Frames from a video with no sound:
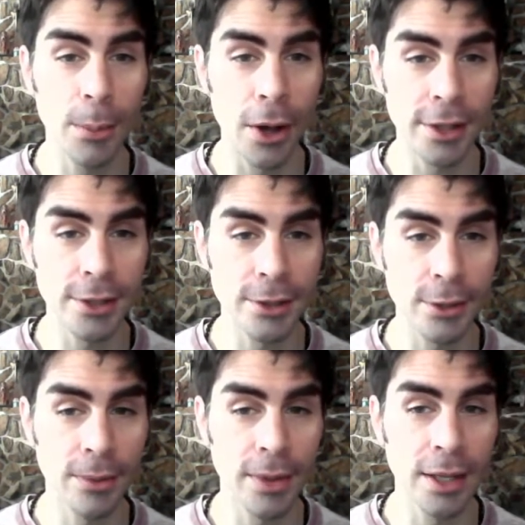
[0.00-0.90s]
to
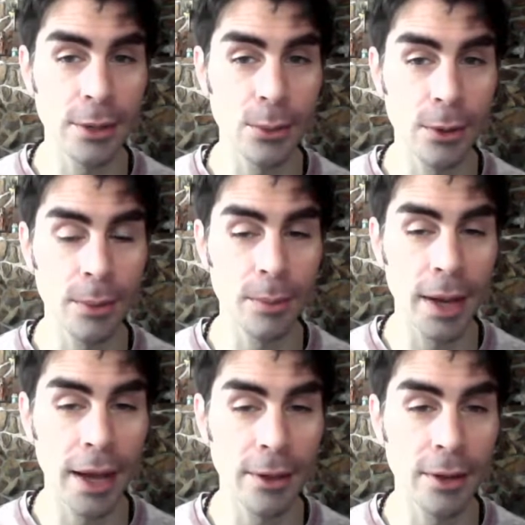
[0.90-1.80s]
this yoga
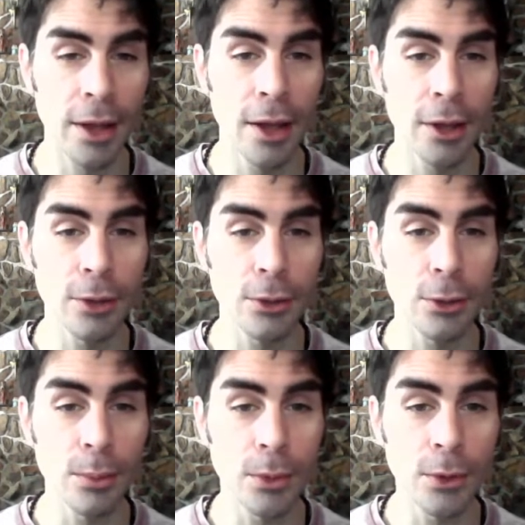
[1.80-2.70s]
posture
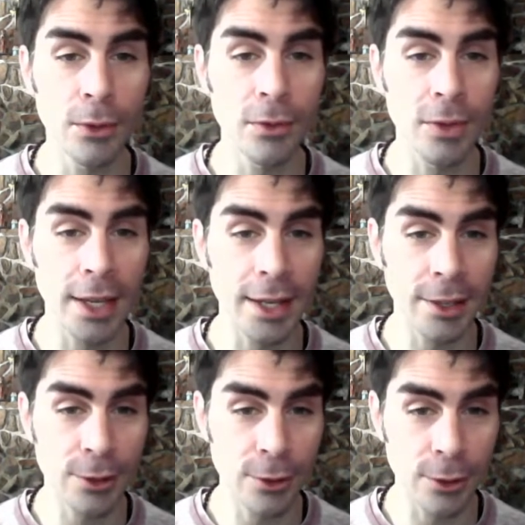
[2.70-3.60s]
that we're about